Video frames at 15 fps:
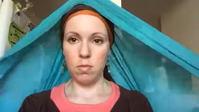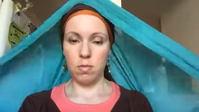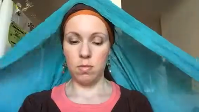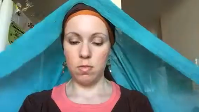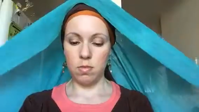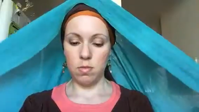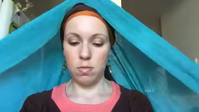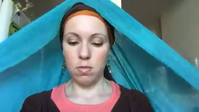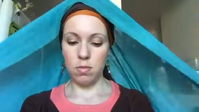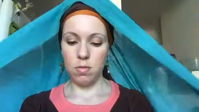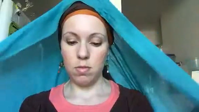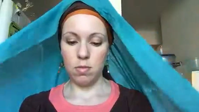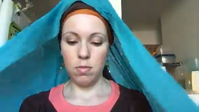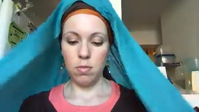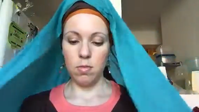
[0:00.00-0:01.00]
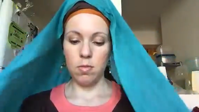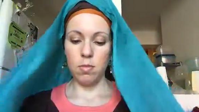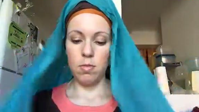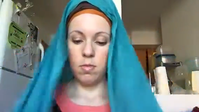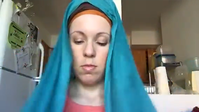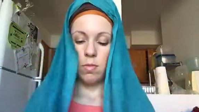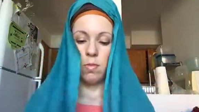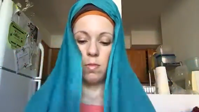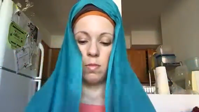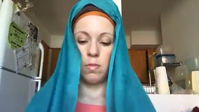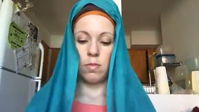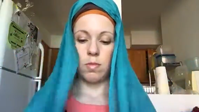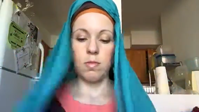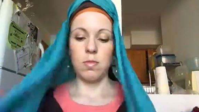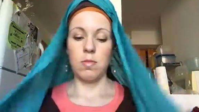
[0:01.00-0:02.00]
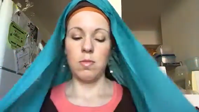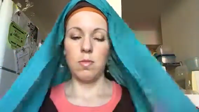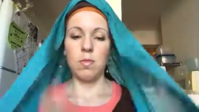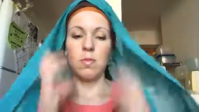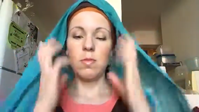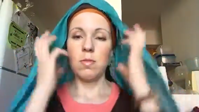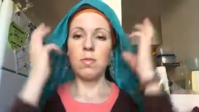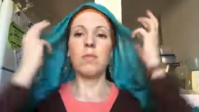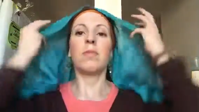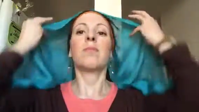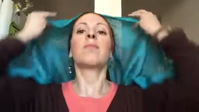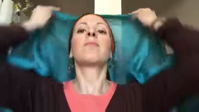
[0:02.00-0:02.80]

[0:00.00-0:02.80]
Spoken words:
(no one is talking)